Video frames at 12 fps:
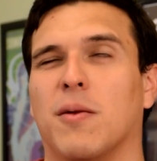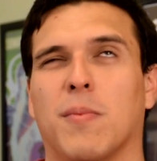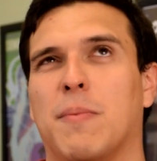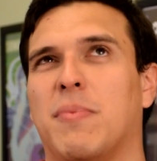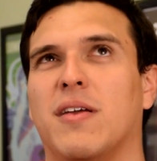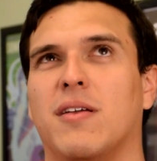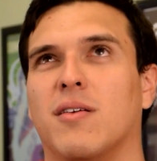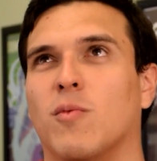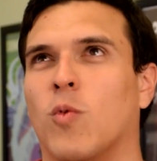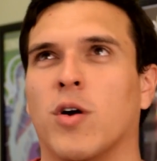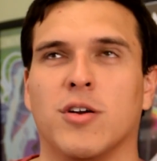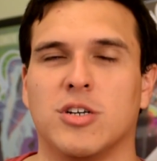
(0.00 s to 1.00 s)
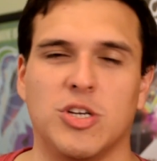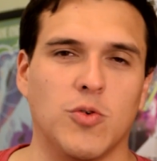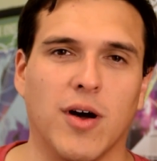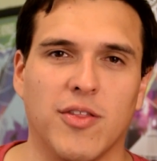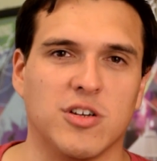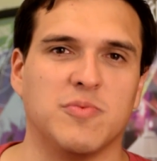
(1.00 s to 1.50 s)
There might be one or
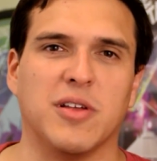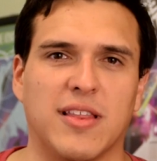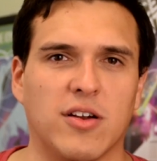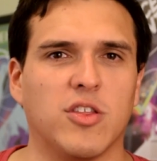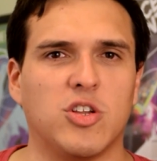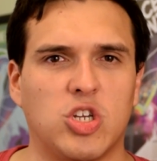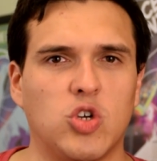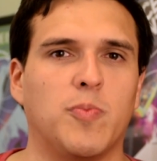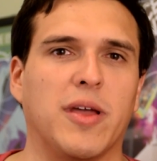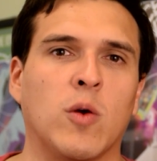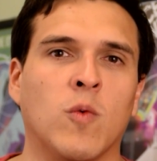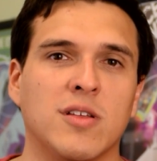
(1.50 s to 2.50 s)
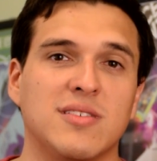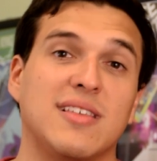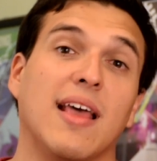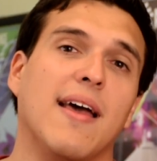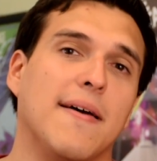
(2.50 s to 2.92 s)
two others, they're the two big ones